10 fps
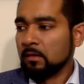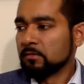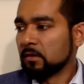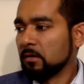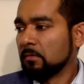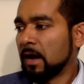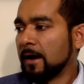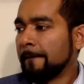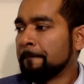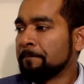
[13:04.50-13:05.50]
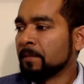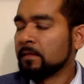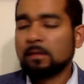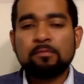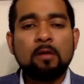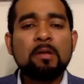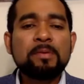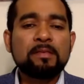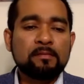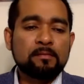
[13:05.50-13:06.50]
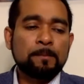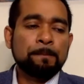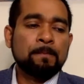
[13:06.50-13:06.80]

So the problem is,